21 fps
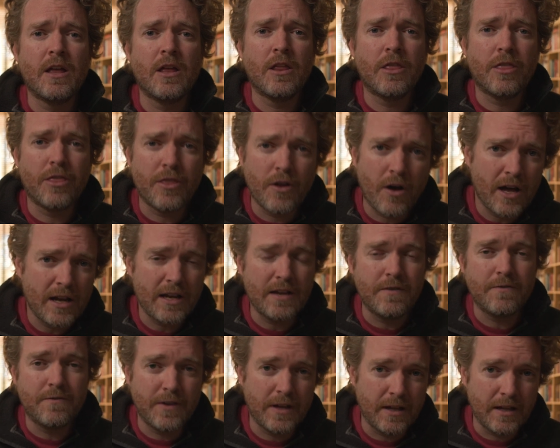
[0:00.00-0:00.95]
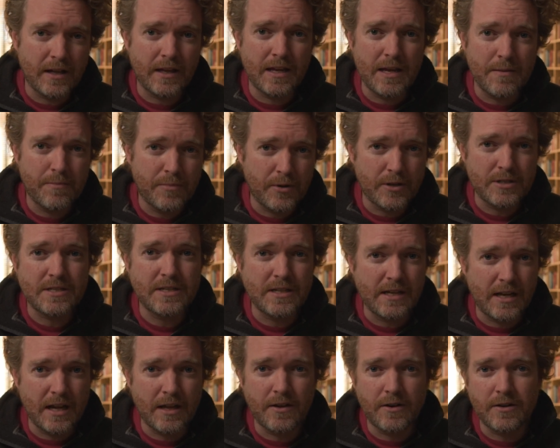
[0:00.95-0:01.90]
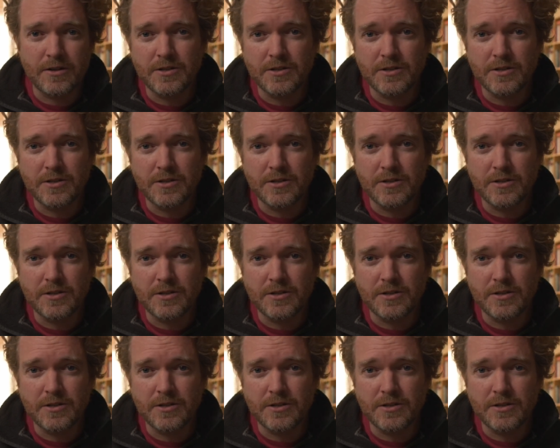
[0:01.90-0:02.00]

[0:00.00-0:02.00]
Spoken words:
thought and feeling he puts together.